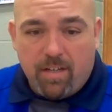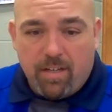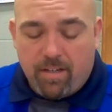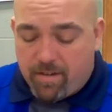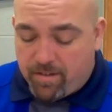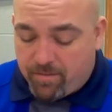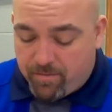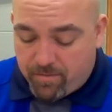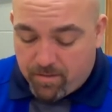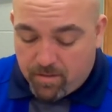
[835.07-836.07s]
here
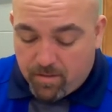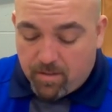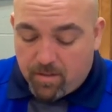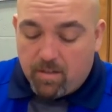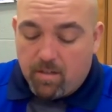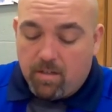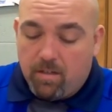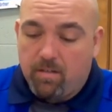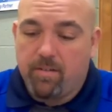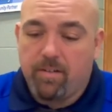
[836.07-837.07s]
I
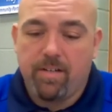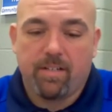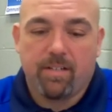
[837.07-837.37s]
don't. Alright.